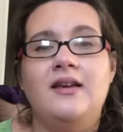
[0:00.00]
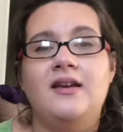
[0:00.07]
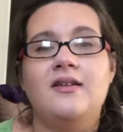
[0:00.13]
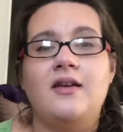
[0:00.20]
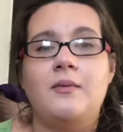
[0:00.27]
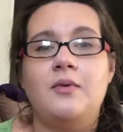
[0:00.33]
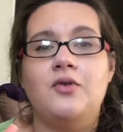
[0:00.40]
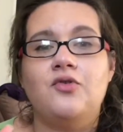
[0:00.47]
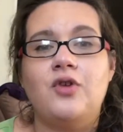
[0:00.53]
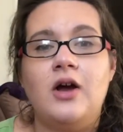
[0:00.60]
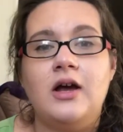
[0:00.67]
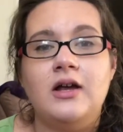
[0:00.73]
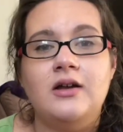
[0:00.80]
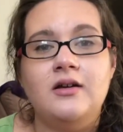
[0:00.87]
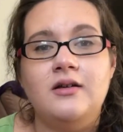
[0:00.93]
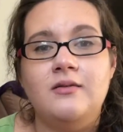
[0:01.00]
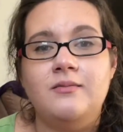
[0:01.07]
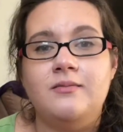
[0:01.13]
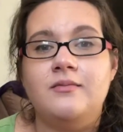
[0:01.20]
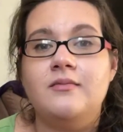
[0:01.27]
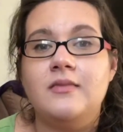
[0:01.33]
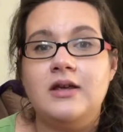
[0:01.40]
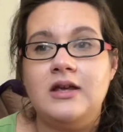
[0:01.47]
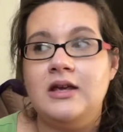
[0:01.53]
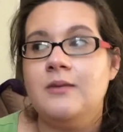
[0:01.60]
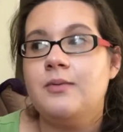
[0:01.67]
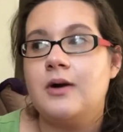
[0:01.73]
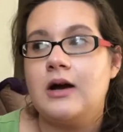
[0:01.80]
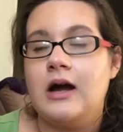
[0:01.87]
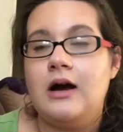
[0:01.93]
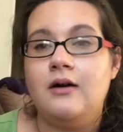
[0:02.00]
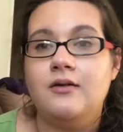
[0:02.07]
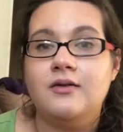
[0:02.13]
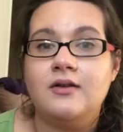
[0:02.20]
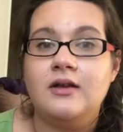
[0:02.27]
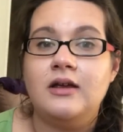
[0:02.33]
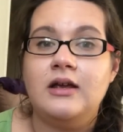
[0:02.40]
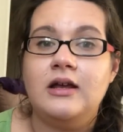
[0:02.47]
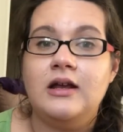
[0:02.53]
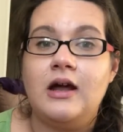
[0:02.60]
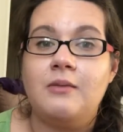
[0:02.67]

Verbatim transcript: because I've been trying to keep our house clean.